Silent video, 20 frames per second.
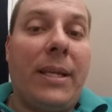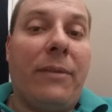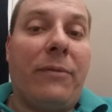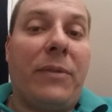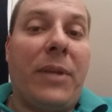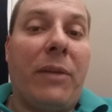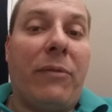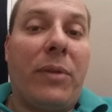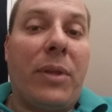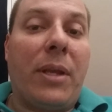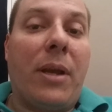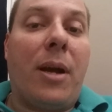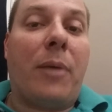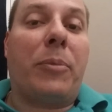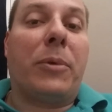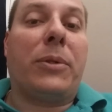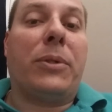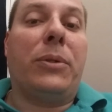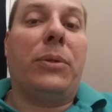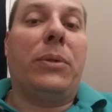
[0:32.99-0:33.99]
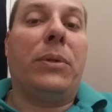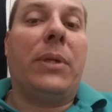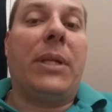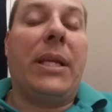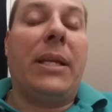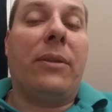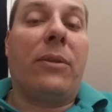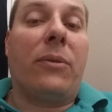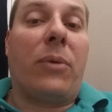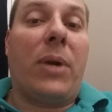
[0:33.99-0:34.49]
if given the
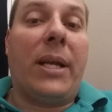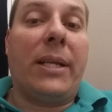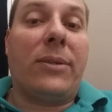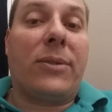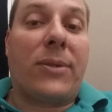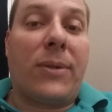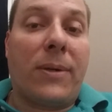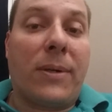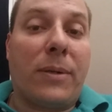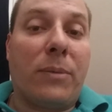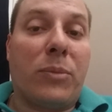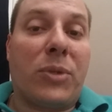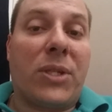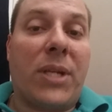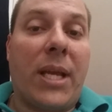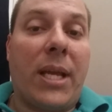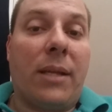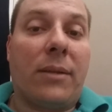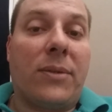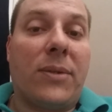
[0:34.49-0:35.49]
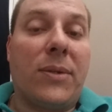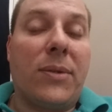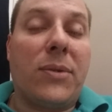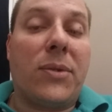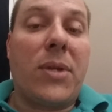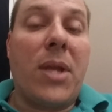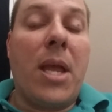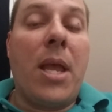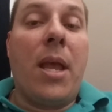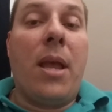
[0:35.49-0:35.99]
opportunity and the right
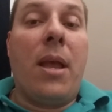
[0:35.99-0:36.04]
circumstances.